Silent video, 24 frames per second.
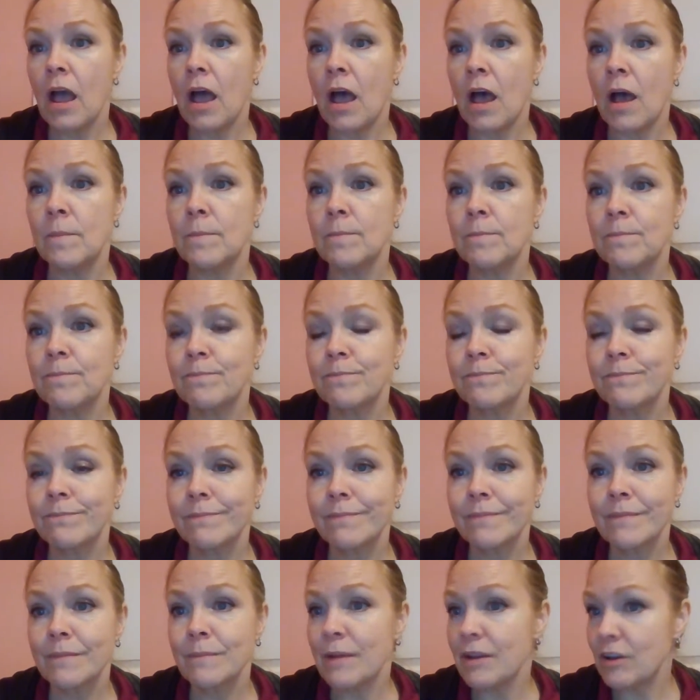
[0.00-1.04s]

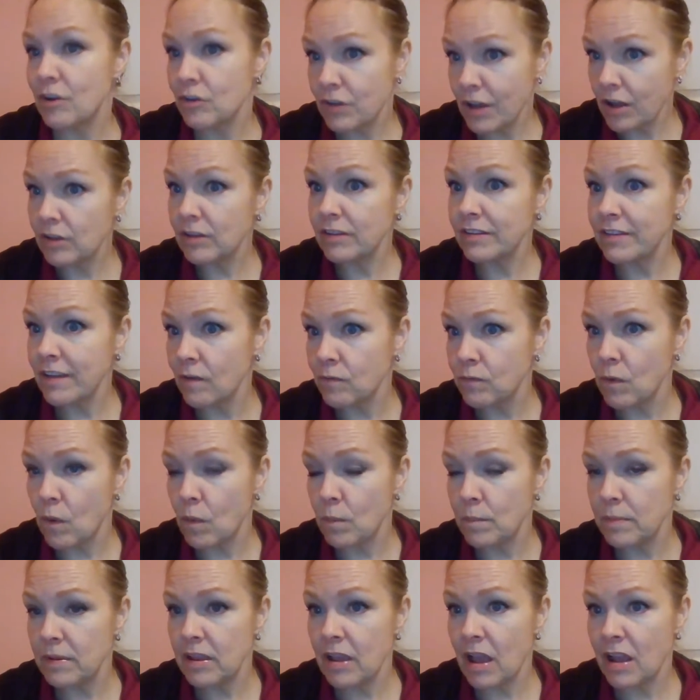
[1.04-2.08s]
But your title itself
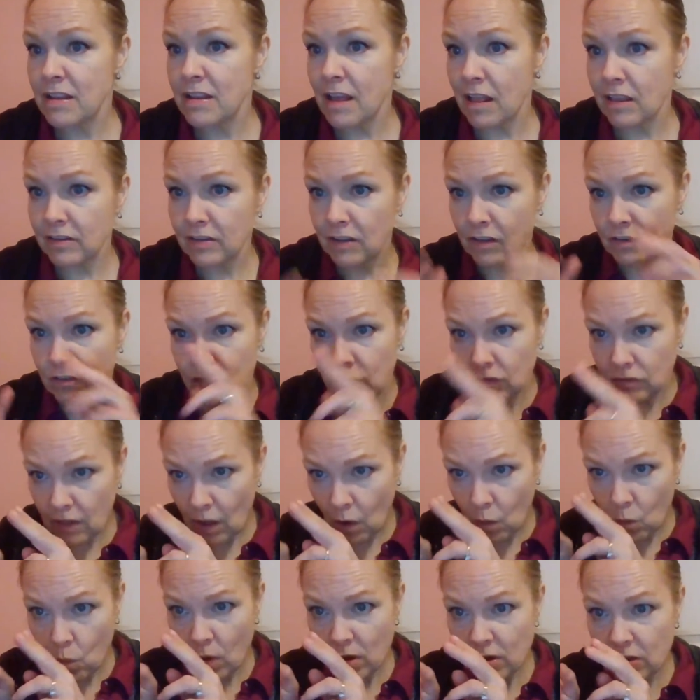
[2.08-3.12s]
won't be italicized, just
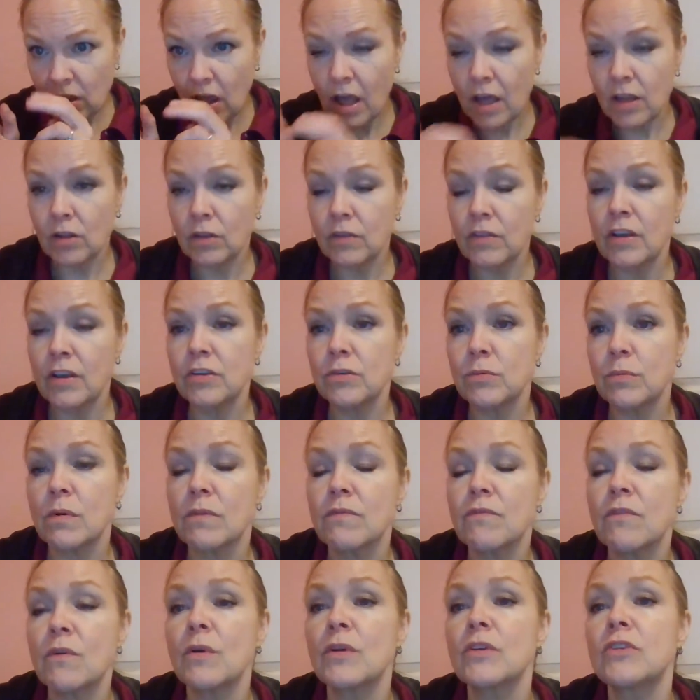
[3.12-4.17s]
that one title that you're
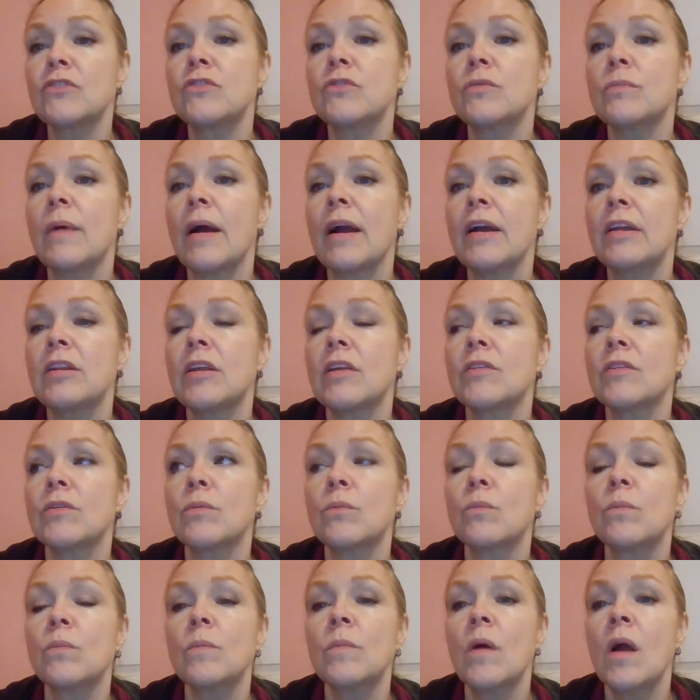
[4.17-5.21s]
referring to by
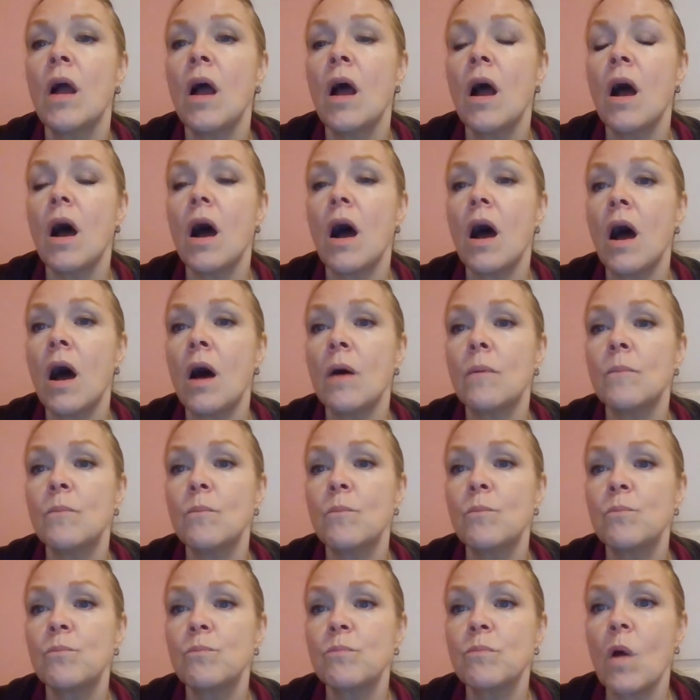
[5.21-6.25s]
another
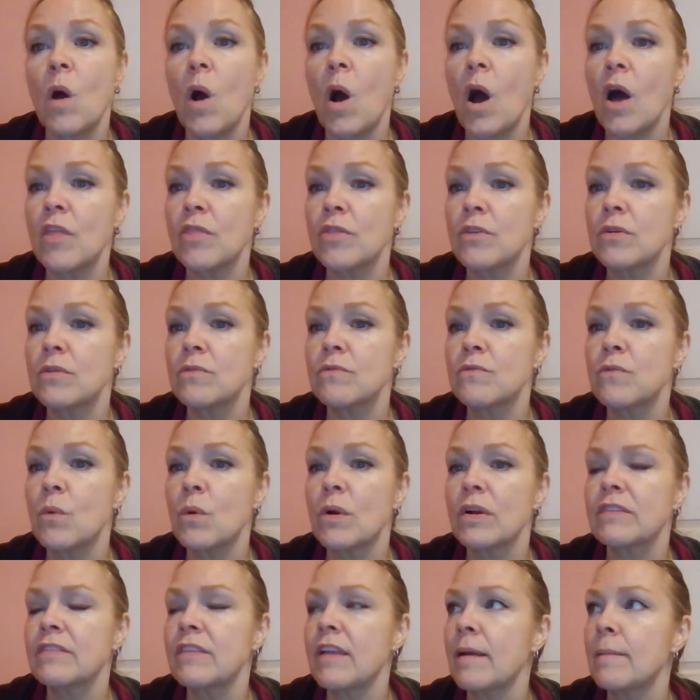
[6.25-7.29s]
author.
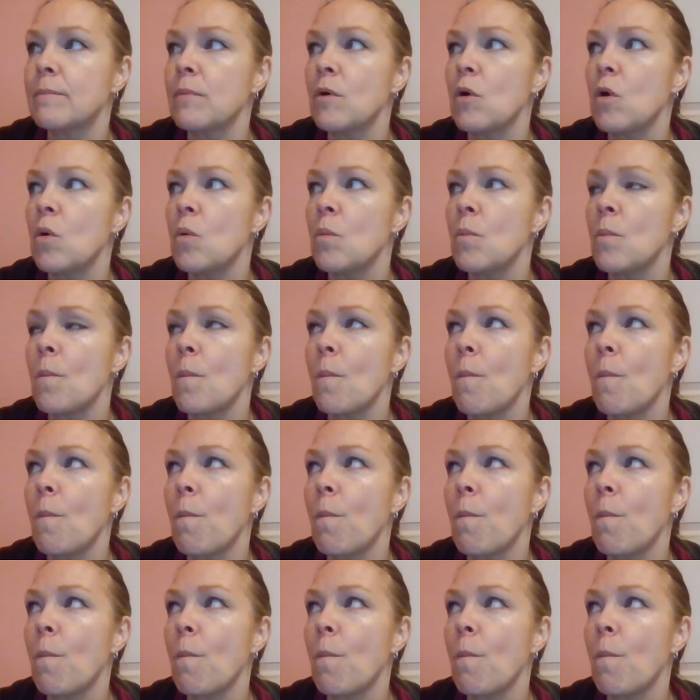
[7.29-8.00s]
For example,